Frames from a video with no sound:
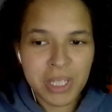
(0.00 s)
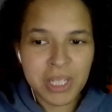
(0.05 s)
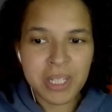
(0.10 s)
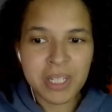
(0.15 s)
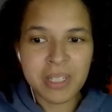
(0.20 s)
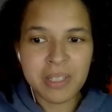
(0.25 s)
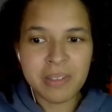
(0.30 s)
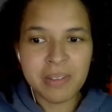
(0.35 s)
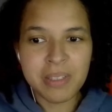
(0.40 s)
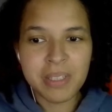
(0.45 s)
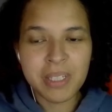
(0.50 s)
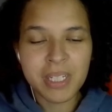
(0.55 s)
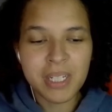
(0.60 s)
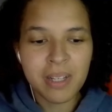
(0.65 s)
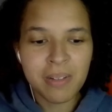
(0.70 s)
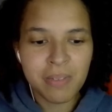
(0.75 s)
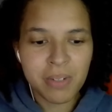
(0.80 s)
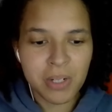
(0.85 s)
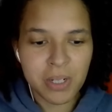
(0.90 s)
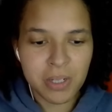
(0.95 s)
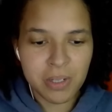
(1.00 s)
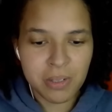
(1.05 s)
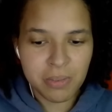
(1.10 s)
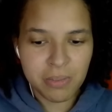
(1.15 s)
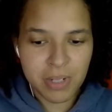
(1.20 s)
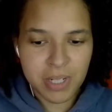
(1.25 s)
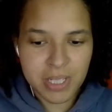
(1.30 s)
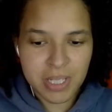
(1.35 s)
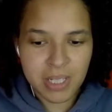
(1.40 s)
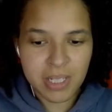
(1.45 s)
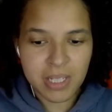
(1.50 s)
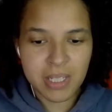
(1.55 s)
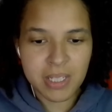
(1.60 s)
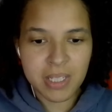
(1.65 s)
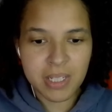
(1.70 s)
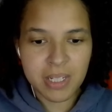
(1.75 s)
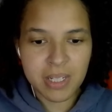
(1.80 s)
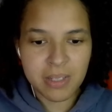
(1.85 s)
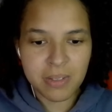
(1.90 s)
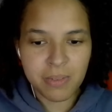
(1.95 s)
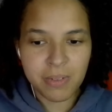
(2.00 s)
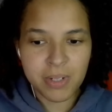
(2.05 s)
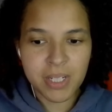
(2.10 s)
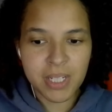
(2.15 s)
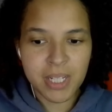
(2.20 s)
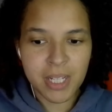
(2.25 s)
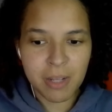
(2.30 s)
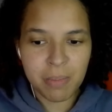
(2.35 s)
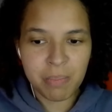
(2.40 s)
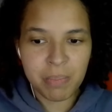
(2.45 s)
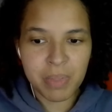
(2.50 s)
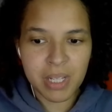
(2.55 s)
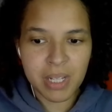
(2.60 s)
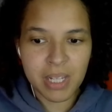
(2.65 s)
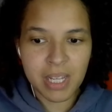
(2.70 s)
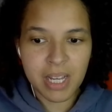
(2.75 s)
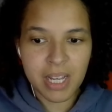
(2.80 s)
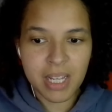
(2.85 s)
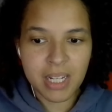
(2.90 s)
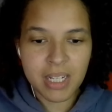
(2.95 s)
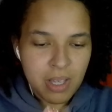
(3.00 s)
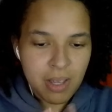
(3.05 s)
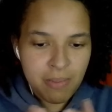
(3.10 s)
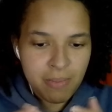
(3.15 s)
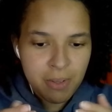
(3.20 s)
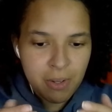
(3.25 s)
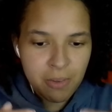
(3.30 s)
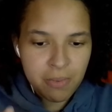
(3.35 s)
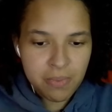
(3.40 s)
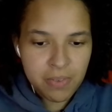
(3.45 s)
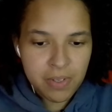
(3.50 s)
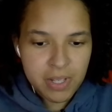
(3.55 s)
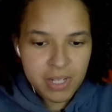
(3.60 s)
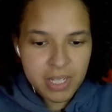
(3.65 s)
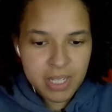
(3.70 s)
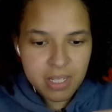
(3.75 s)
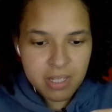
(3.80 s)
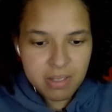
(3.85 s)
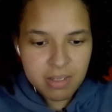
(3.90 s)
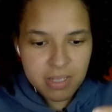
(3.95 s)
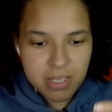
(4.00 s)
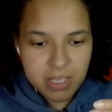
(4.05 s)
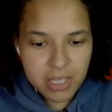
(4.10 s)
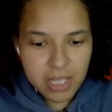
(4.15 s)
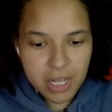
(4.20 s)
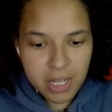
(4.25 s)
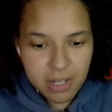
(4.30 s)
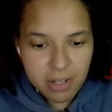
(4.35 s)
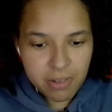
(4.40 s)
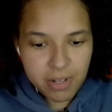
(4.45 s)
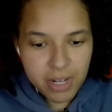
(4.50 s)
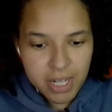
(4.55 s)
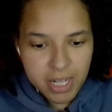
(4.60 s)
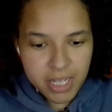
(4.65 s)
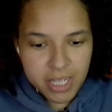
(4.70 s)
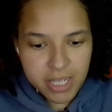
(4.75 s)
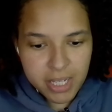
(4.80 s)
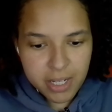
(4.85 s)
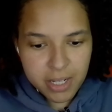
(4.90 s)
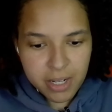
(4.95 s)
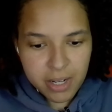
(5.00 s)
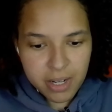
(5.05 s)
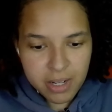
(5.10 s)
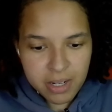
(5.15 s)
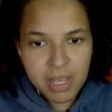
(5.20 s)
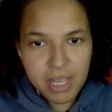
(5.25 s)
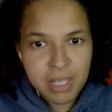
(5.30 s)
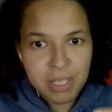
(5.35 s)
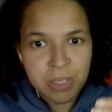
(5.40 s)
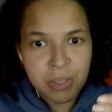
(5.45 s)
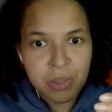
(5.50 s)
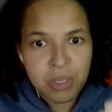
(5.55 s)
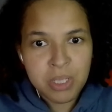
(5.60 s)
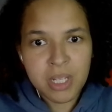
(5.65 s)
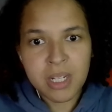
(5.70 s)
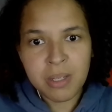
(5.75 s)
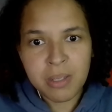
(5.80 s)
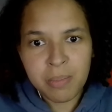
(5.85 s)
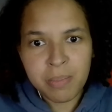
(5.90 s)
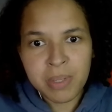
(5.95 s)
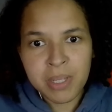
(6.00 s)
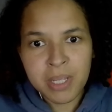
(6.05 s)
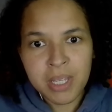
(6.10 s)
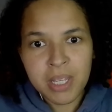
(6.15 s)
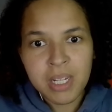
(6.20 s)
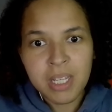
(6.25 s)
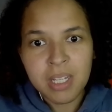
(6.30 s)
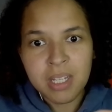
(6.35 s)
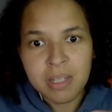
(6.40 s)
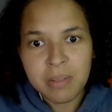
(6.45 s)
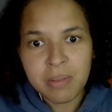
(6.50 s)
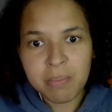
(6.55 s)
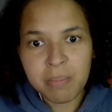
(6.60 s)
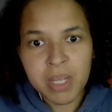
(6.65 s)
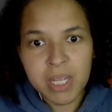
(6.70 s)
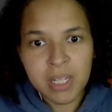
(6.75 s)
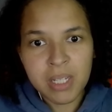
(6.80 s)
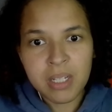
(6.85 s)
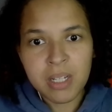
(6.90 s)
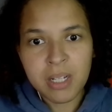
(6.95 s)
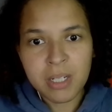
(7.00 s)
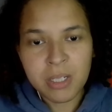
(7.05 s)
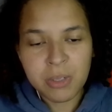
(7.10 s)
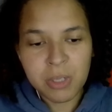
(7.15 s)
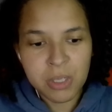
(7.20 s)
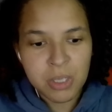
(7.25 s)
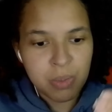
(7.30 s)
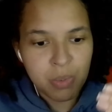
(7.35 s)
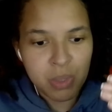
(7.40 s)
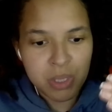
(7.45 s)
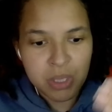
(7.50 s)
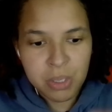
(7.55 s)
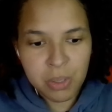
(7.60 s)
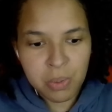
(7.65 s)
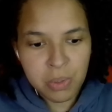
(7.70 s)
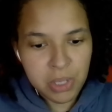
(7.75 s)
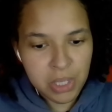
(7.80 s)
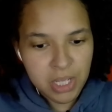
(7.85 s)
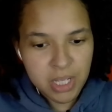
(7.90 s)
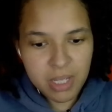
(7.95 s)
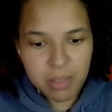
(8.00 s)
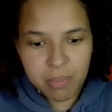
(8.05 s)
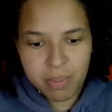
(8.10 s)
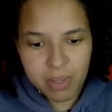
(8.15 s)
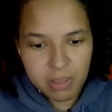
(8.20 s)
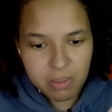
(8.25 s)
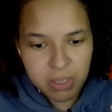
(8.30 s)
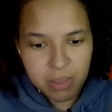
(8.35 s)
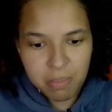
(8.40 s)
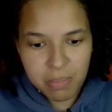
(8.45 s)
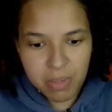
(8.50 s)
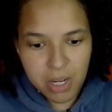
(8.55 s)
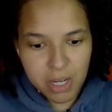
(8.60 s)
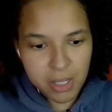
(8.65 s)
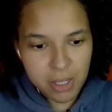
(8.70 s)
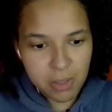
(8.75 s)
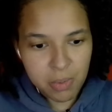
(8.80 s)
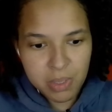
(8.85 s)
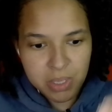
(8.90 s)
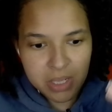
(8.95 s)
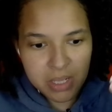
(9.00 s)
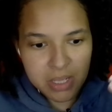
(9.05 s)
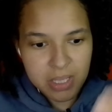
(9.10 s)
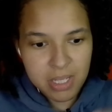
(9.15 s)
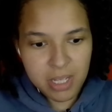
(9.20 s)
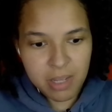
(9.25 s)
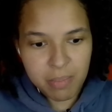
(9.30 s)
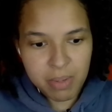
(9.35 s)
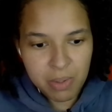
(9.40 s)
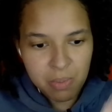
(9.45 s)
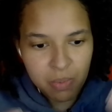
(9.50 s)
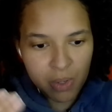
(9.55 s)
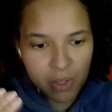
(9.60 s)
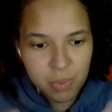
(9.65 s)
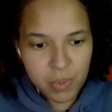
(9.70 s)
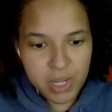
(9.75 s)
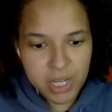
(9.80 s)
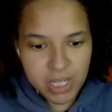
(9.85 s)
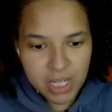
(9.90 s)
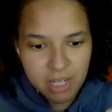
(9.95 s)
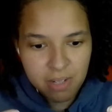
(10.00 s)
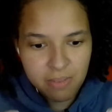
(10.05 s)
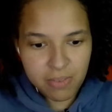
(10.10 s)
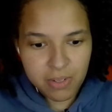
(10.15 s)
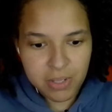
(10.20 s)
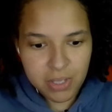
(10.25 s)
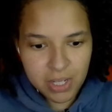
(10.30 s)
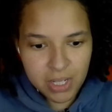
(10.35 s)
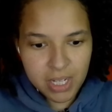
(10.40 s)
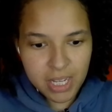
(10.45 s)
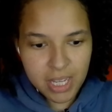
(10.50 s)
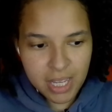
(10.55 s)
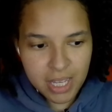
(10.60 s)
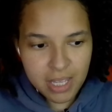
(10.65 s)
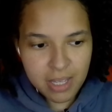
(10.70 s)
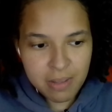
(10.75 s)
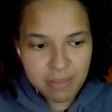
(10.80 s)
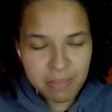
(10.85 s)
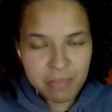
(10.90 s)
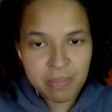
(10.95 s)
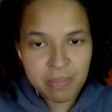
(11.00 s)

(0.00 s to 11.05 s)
thing that I've heard recently that has really helped me a lot, if you're feeling stuck right here, as you said at the beginning, in many countries, we don't think about tomorrow. We're just thinking about what do I need for today?